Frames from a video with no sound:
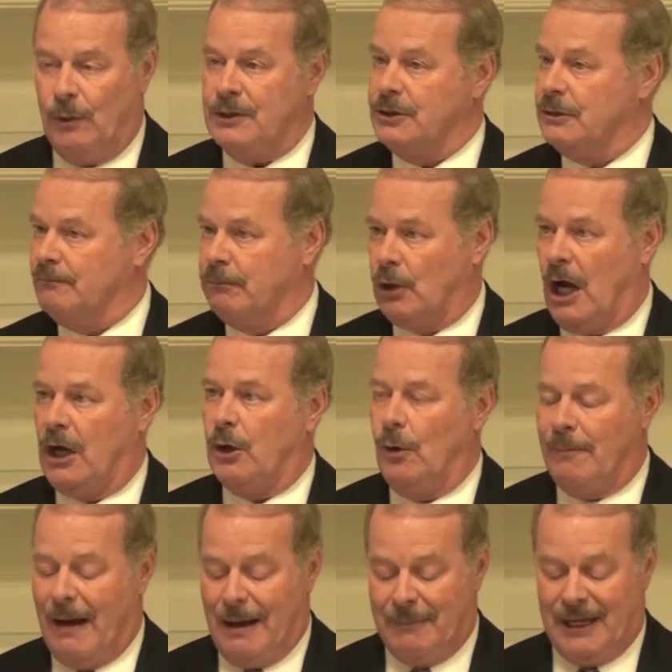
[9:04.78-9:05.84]
which Barack
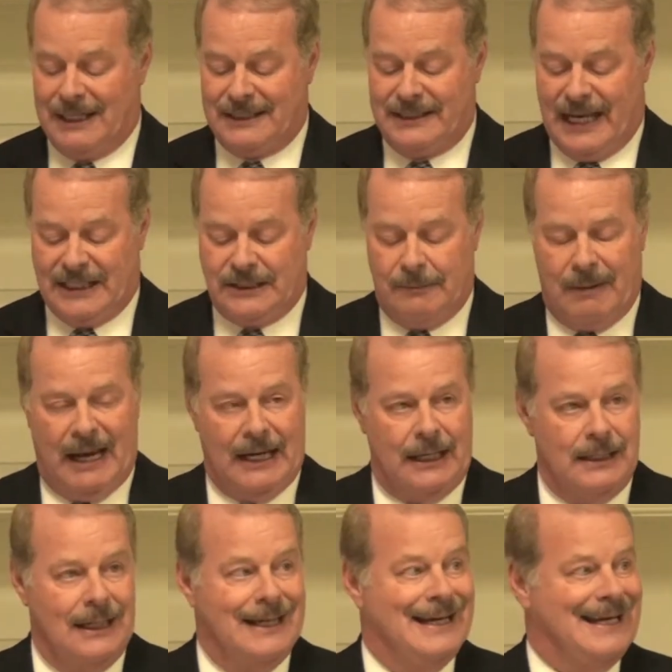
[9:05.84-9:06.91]
Obama has
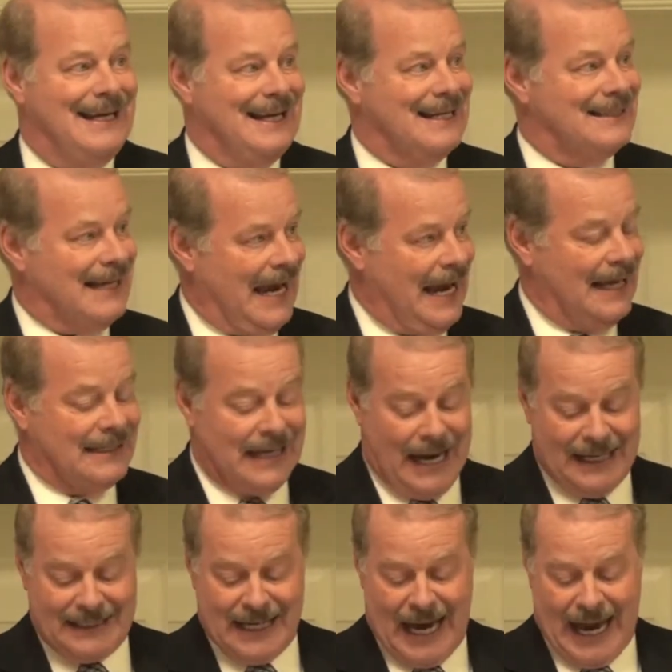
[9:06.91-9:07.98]
decimated. He is
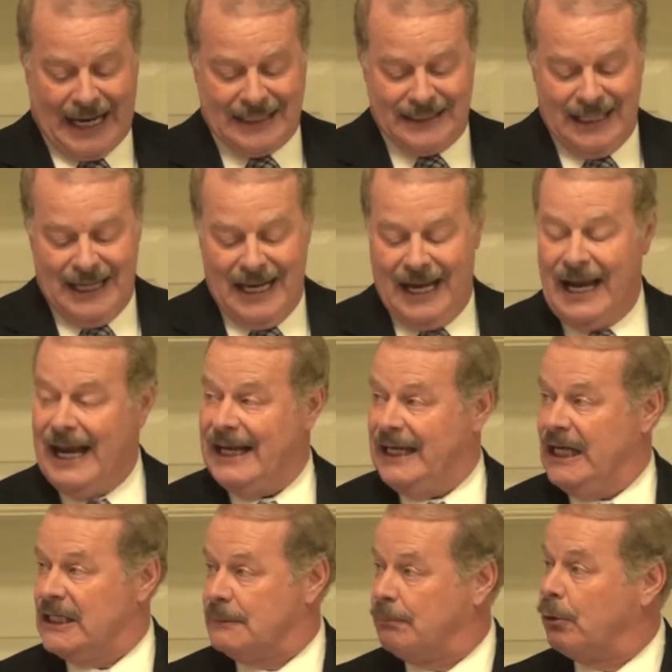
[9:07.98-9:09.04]
anti-tax, and
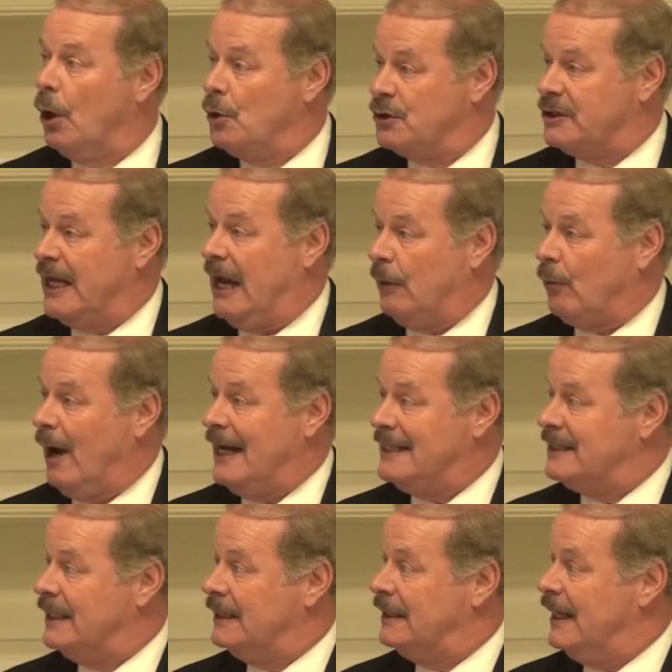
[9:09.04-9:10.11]
he is pro-state
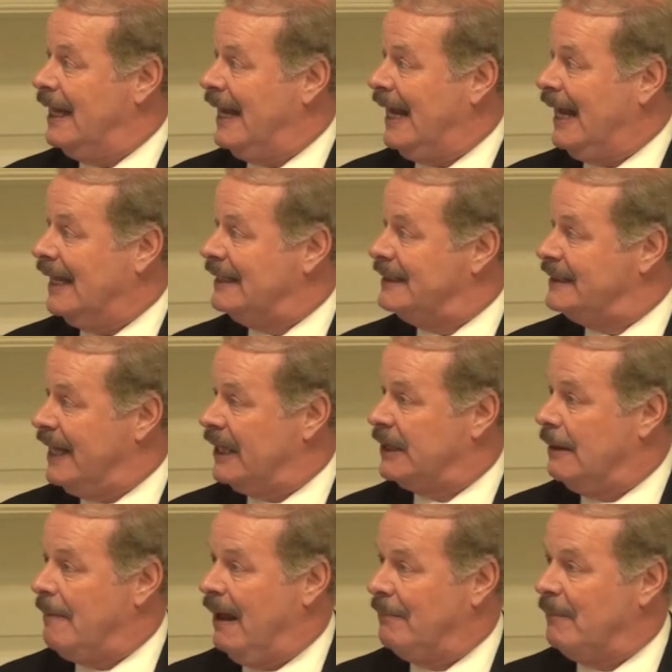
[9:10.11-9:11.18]
rights and
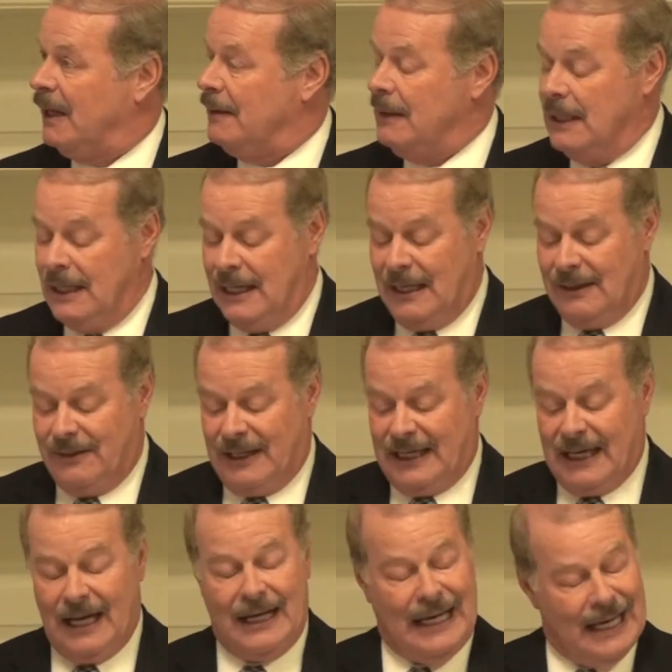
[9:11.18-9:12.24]
10th Amendment. He
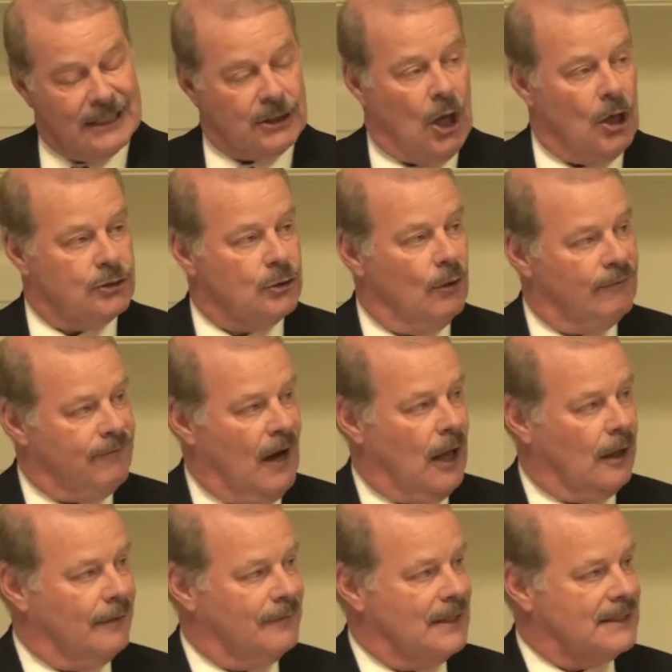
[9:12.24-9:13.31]
has also
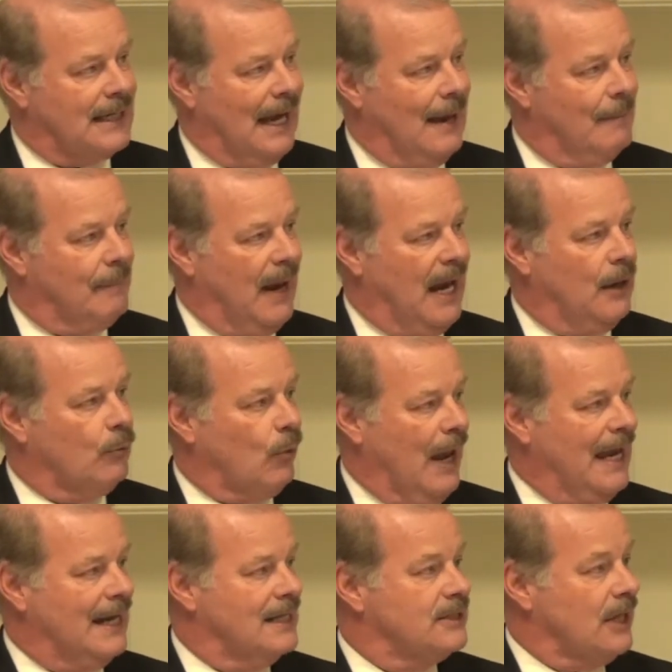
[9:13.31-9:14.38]
followed in this campaign
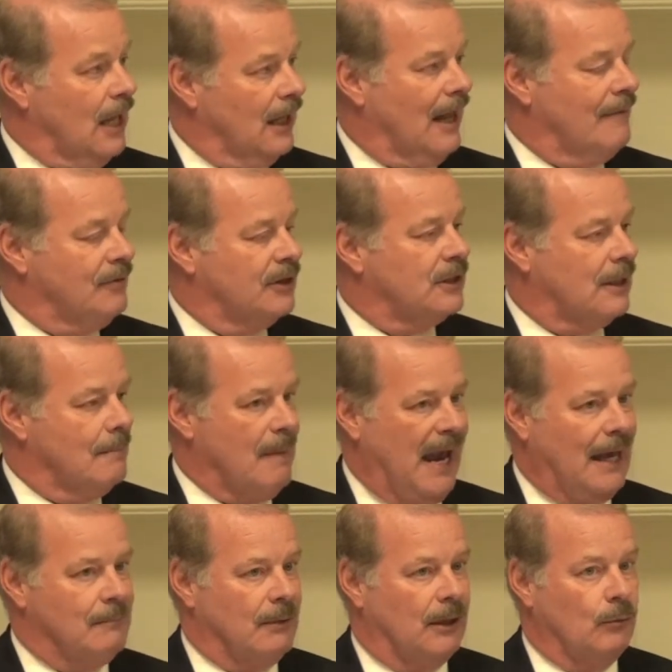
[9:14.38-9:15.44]
Reagan's 11th
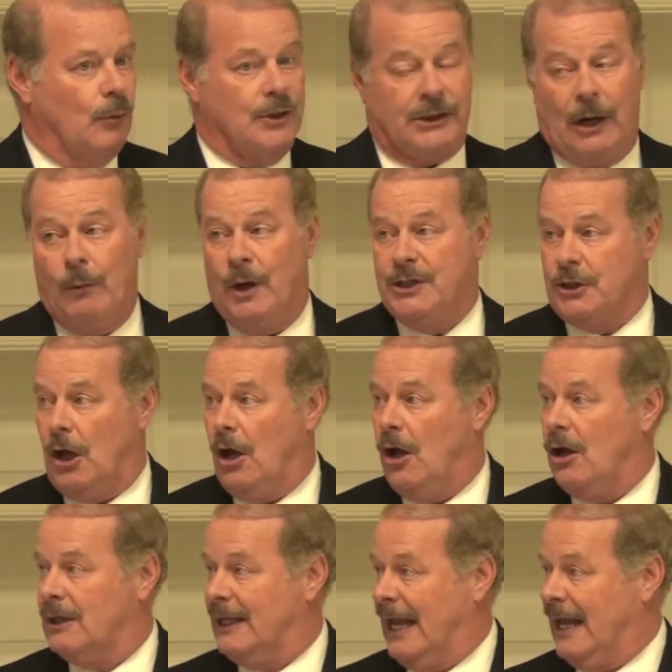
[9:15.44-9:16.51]
commandment, which I wish
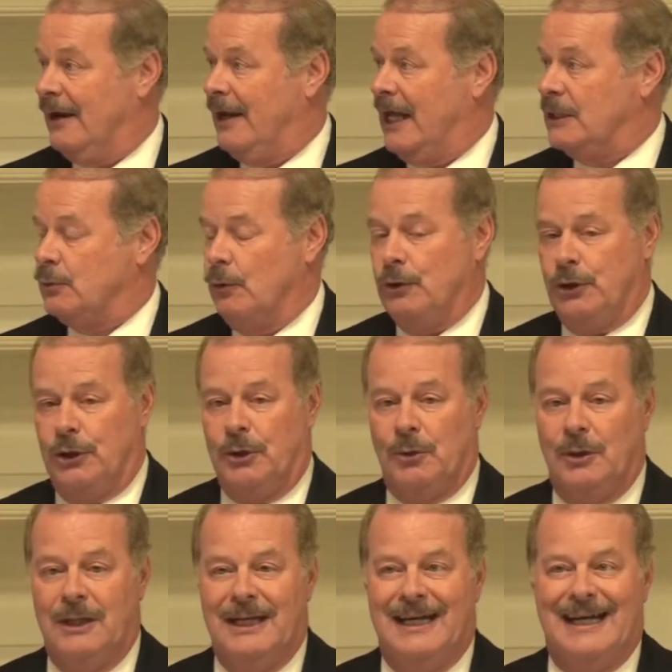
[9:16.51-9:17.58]
all candidates would
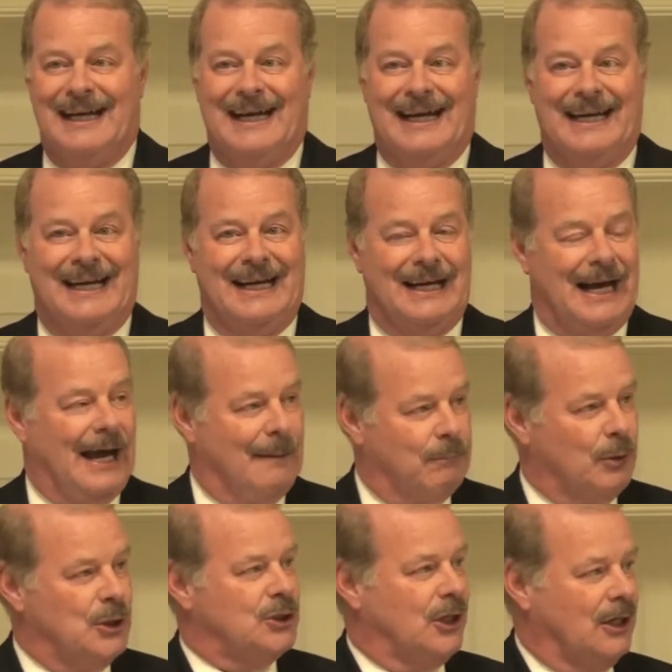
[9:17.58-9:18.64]
do. I
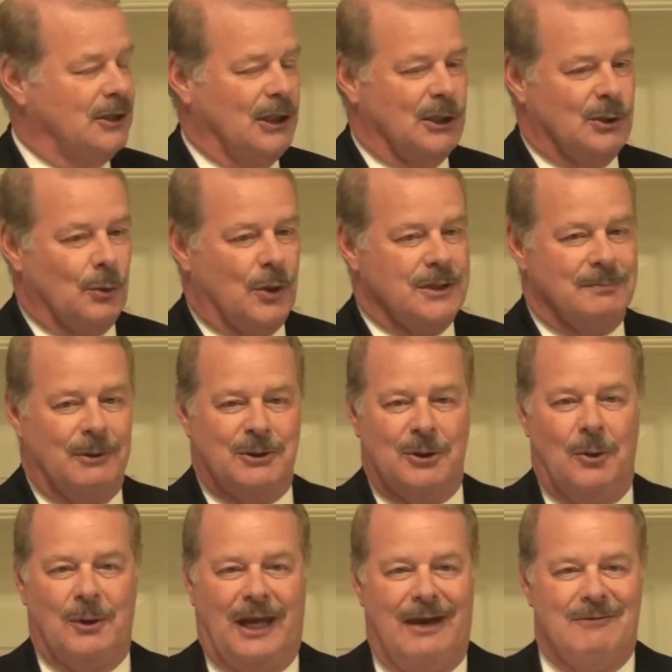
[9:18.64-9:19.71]
appreciate the endorsement
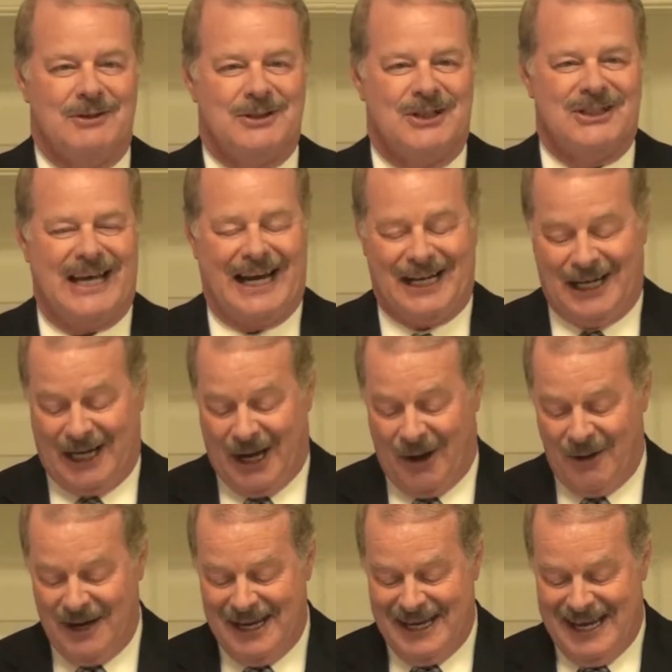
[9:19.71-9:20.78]
Joel gave us a second
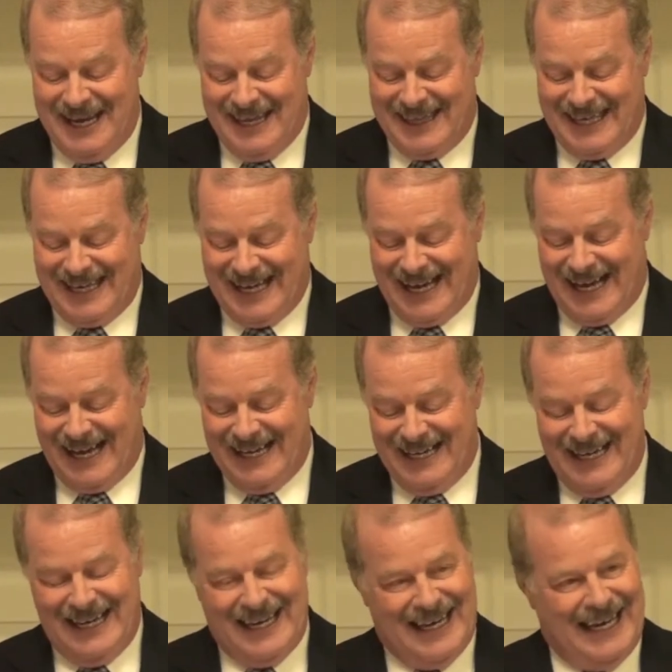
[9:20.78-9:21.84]
ago.
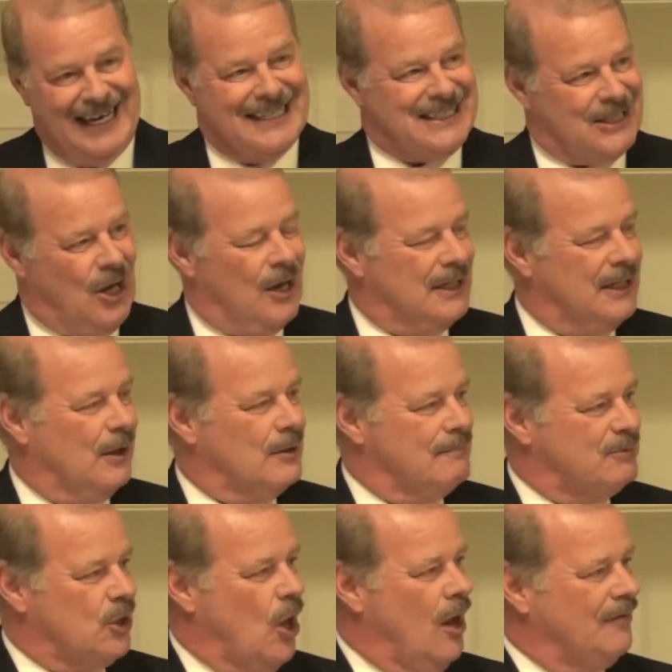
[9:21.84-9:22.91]
He is,
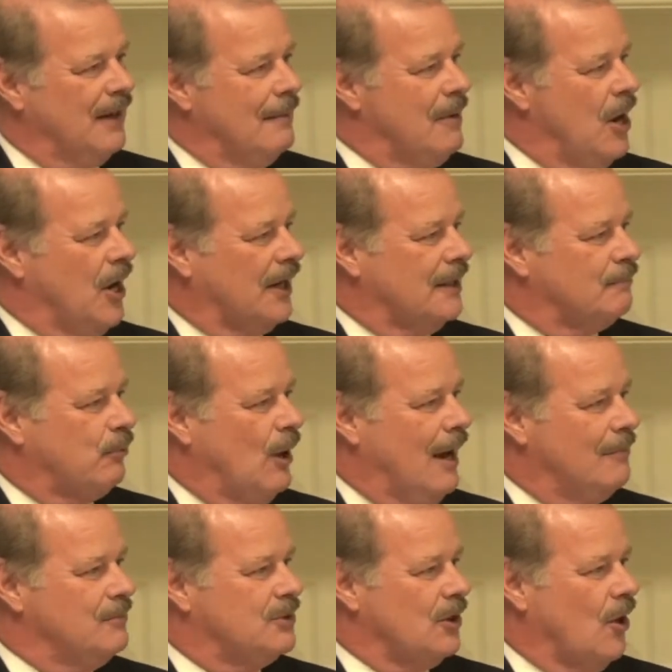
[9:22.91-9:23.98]
solving American
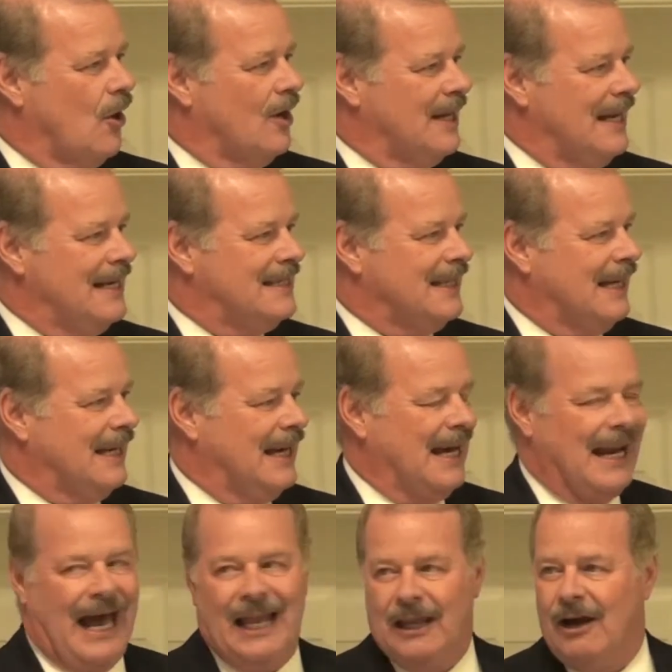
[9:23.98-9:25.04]
problems aren't easy,
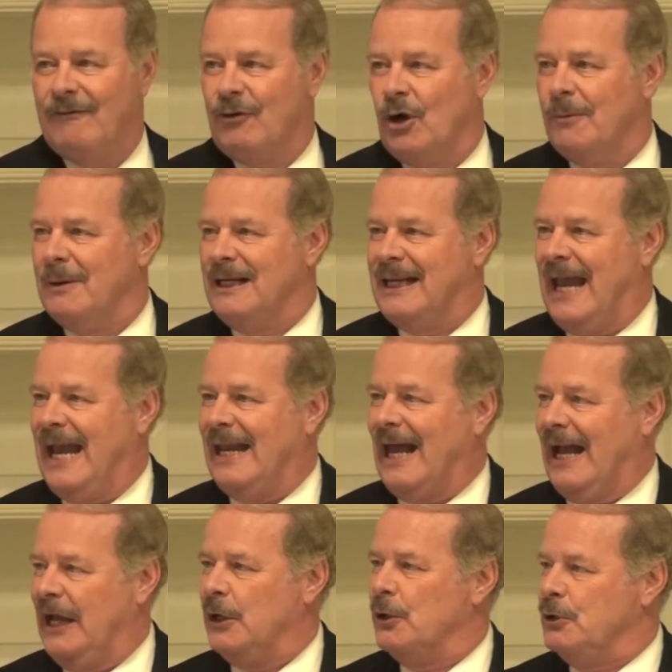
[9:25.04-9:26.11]
and I love Herman Cain.
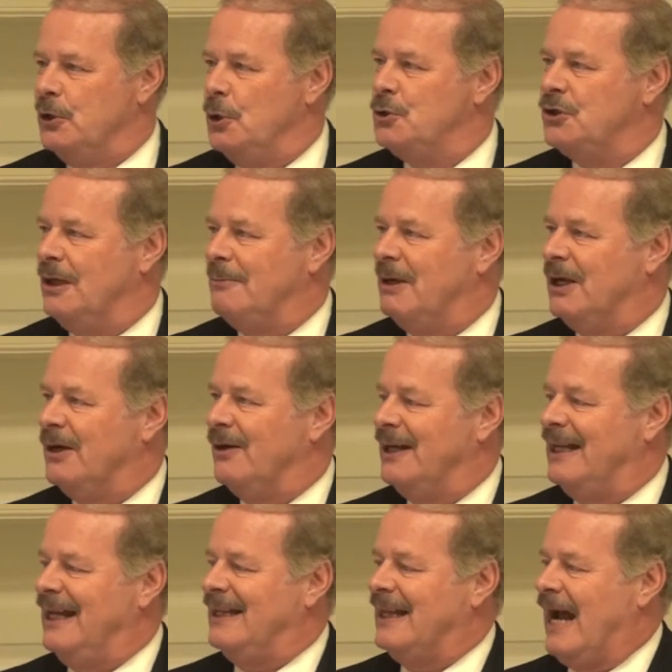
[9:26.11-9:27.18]
I introduced him
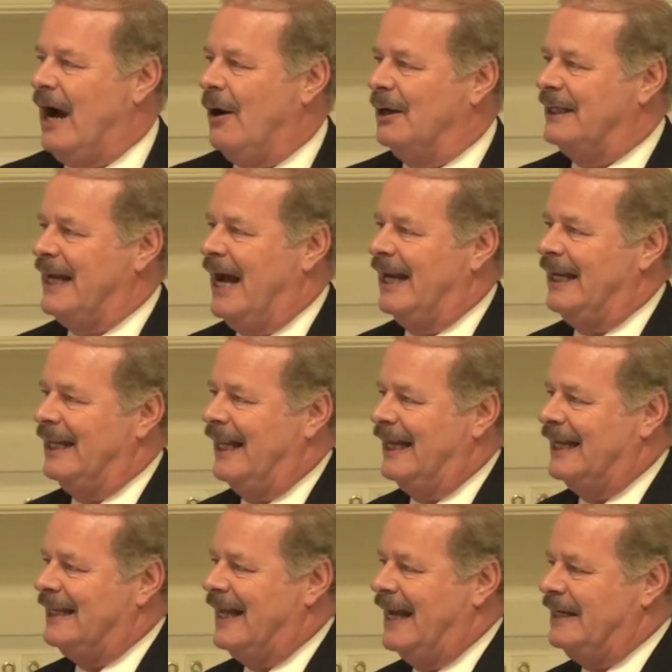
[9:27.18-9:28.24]
here in the Howard County
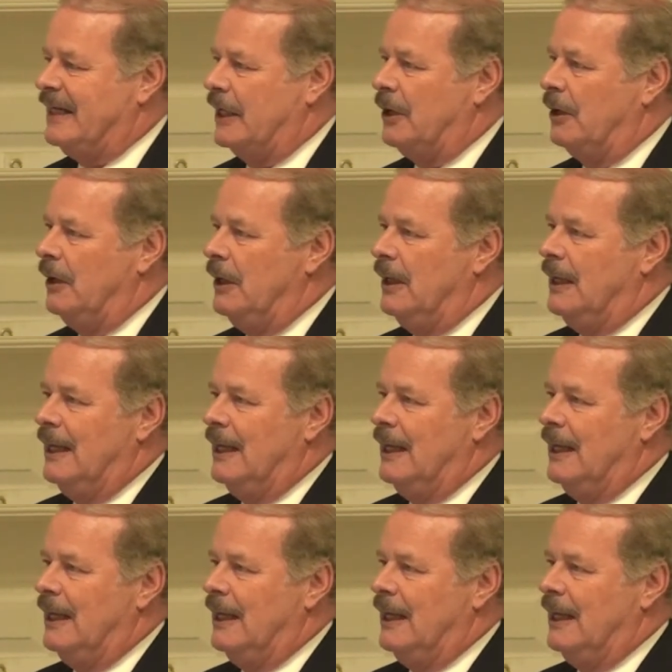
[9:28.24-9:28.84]
Lincoln Day dinner.